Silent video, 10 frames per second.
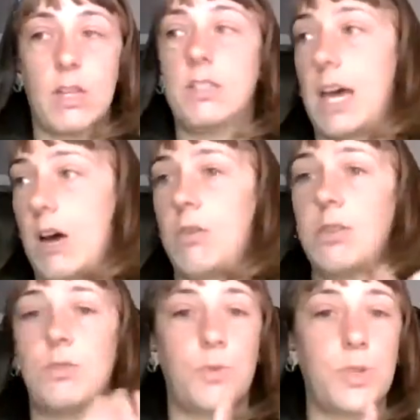A towel
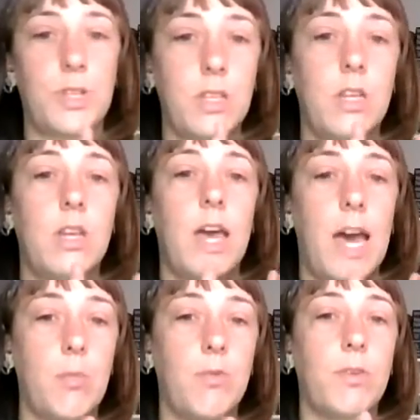is really
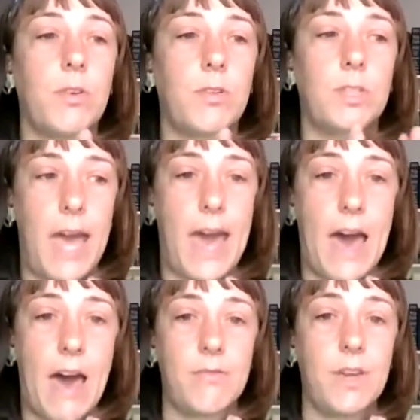helpful to
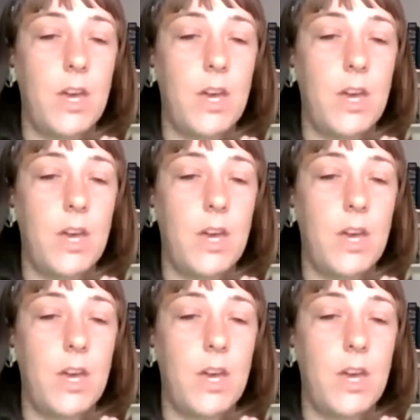have,